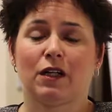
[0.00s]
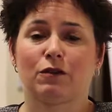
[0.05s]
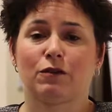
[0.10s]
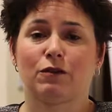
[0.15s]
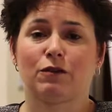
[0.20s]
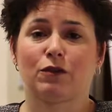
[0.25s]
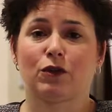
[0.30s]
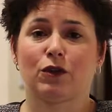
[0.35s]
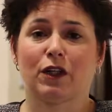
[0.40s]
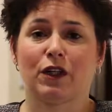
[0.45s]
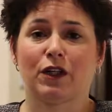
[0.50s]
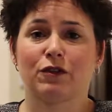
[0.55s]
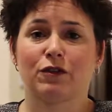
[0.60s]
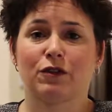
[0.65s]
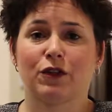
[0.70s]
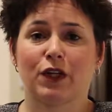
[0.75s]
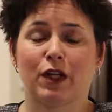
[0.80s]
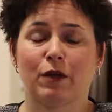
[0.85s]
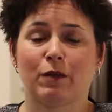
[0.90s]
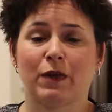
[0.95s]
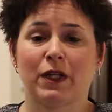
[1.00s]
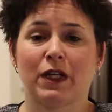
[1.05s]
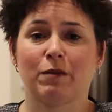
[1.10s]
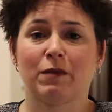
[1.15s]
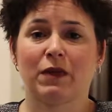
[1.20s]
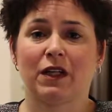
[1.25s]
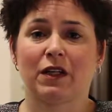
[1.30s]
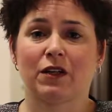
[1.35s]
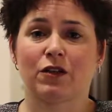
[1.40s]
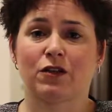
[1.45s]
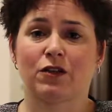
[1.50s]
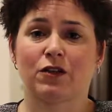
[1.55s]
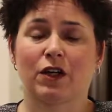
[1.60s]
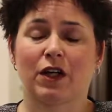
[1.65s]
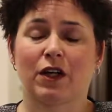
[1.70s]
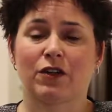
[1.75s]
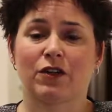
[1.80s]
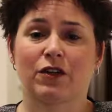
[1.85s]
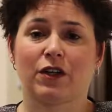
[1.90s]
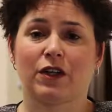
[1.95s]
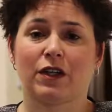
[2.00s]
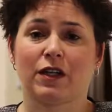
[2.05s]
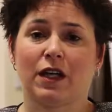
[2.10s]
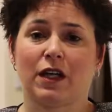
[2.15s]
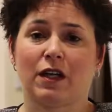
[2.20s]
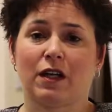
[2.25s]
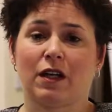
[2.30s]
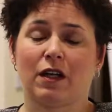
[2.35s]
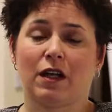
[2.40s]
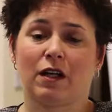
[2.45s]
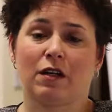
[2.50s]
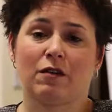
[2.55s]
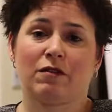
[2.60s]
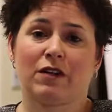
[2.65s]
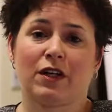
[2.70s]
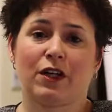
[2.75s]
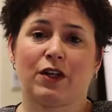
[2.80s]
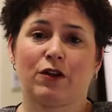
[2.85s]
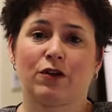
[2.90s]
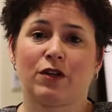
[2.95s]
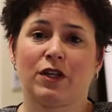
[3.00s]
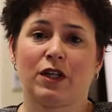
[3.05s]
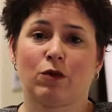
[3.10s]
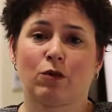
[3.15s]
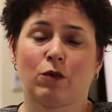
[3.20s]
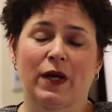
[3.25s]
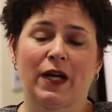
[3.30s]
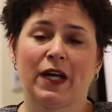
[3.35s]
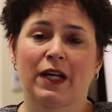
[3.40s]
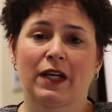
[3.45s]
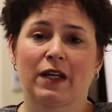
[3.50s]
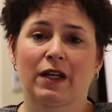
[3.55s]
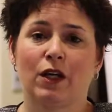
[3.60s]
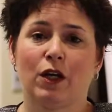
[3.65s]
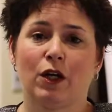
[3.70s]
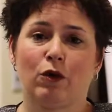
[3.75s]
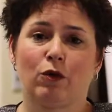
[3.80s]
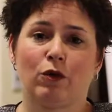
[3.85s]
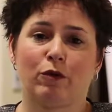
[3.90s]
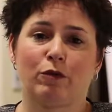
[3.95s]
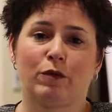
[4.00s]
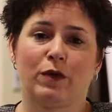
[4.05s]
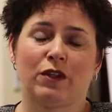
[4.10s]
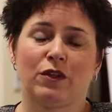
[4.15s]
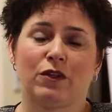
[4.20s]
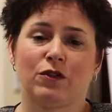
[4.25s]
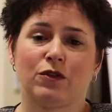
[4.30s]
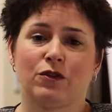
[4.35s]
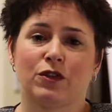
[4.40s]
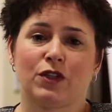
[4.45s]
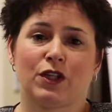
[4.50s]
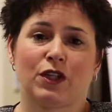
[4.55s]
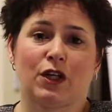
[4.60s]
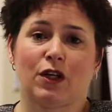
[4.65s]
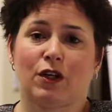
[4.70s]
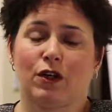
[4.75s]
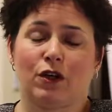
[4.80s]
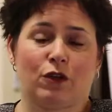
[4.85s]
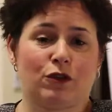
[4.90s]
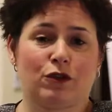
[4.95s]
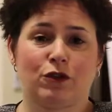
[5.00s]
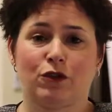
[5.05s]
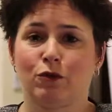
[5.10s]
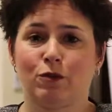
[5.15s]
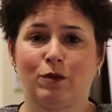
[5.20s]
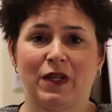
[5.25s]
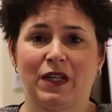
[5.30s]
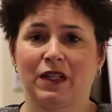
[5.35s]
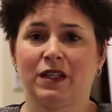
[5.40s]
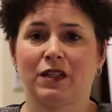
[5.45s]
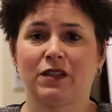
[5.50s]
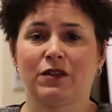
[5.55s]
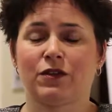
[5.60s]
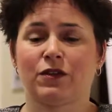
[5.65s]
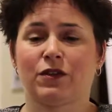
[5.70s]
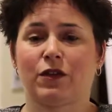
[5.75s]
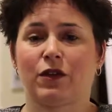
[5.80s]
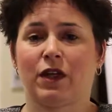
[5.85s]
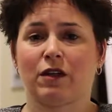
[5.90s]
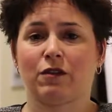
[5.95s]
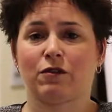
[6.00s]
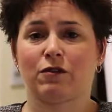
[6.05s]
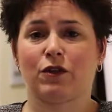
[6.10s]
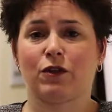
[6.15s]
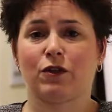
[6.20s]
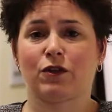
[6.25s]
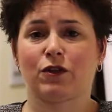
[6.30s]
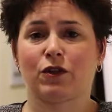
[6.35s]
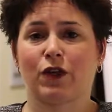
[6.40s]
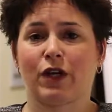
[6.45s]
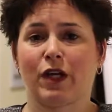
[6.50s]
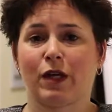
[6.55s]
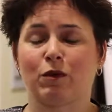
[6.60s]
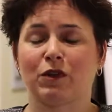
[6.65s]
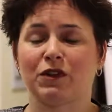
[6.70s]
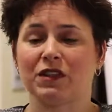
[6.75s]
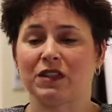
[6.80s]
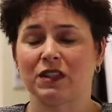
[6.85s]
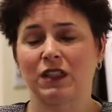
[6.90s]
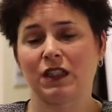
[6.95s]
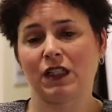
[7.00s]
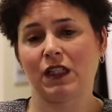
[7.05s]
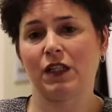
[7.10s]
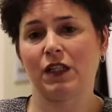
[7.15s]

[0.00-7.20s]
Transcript: for committee meeting structure in a very unique way. We've been using a go-to meeting so that folks are able to see